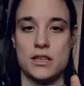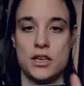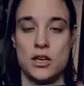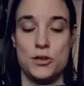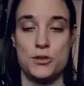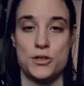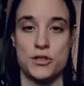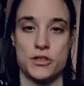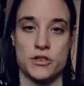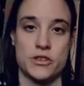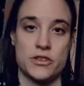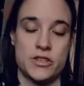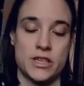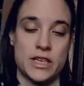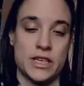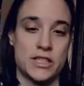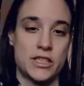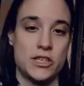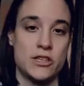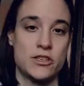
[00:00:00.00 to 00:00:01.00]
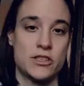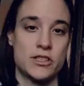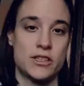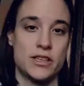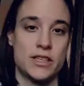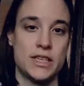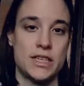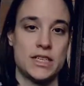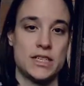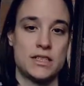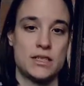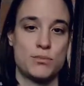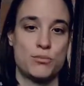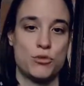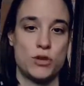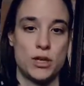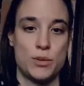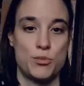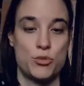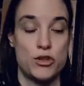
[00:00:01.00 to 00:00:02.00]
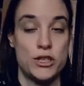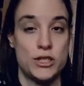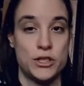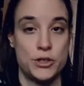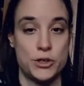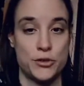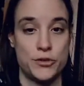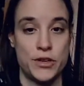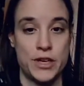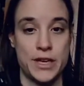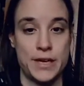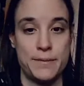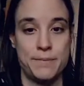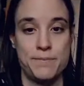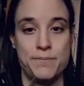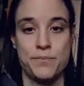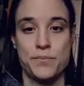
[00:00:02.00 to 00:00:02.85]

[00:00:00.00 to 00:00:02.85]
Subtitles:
closeness it actually looks like it's like printed on there.